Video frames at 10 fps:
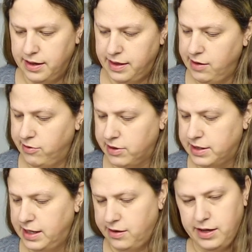that worked
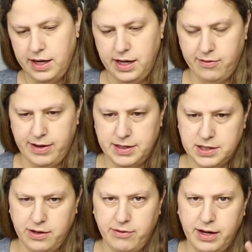out. Anyway,
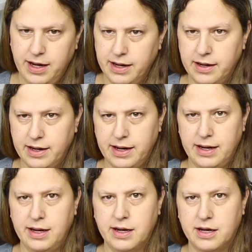so I went ahead and
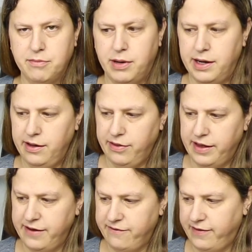I compiled
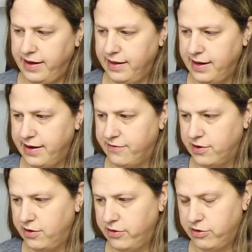that finally after
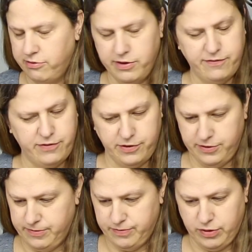going through it
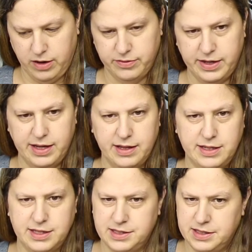for probably at
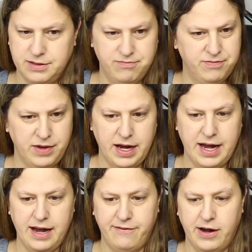least a
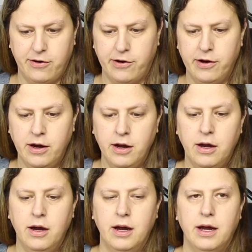half hour,
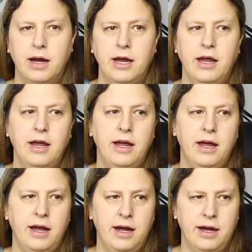
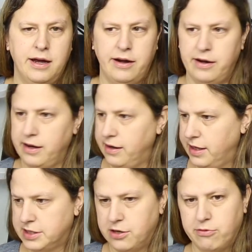and
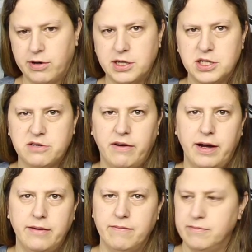it started working just
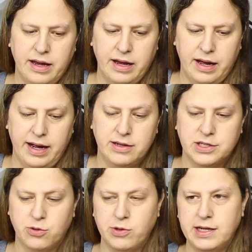fine. I
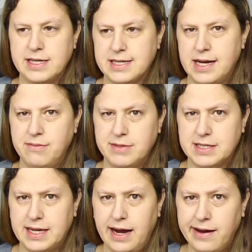also realized I had
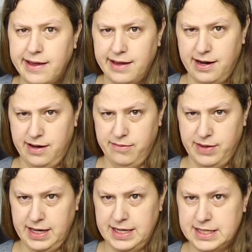miscalculated in
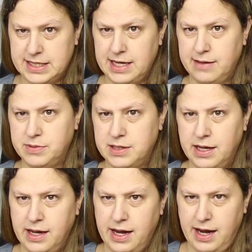my E-steps,
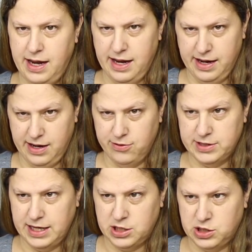and it
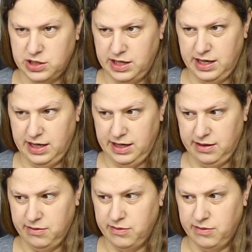was actually